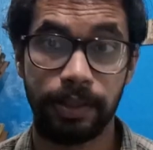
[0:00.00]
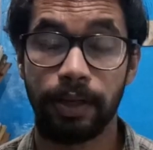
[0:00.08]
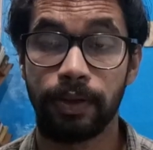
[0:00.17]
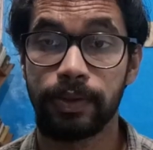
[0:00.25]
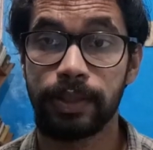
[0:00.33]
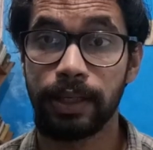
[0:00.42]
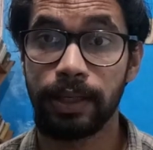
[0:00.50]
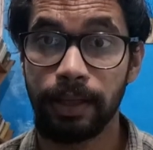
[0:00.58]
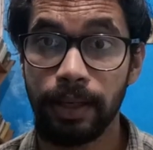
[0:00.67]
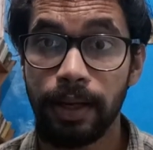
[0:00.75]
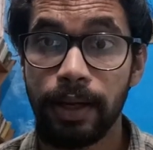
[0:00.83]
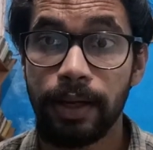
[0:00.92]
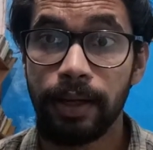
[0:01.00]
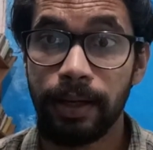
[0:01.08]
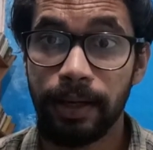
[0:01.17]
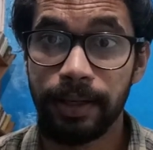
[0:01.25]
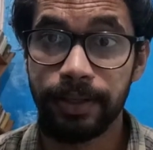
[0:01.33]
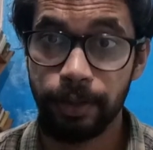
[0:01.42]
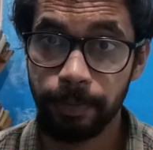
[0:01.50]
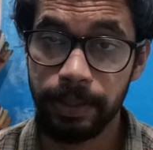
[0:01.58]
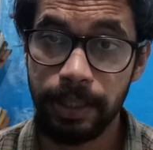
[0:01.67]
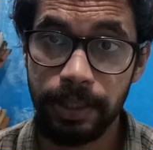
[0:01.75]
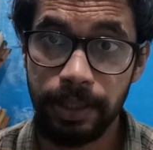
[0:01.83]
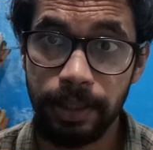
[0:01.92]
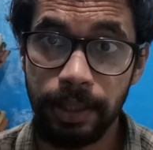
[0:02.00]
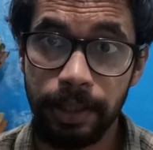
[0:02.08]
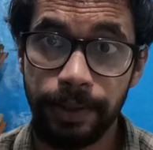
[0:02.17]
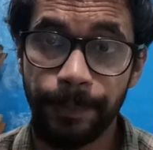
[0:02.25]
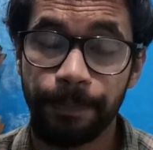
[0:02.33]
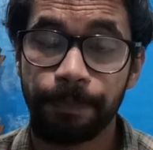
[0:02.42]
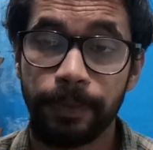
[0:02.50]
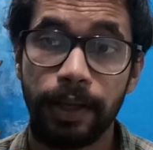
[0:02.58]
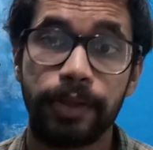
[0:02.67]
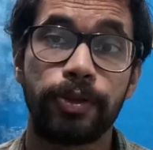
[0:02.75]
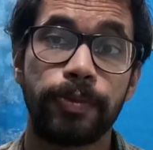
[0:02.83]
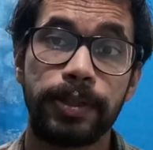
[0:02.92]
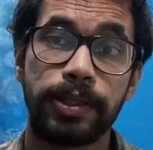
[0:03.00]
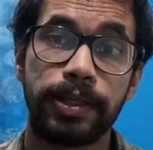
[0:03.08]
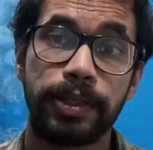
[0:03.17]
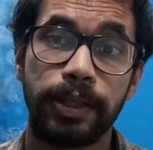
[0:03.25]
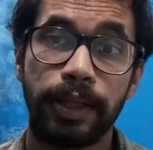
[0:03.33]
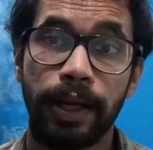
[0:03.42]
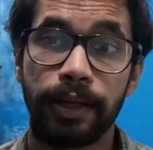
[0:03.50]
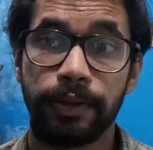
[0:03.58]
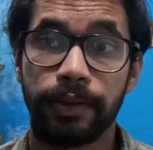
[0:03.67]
Now you see superstition here. Superstition that